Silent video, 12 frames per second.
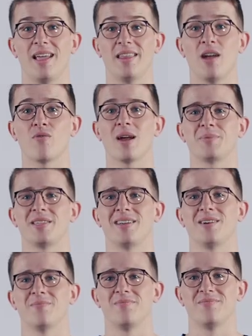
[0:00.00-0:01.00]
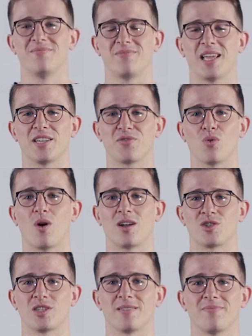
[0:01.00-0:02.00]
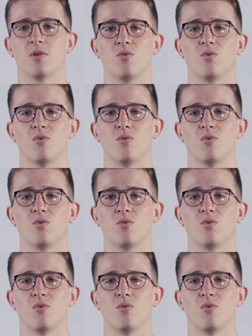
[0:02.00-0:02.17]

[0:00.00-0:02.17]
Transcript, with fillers: And that wraps it up. Thanks for watching.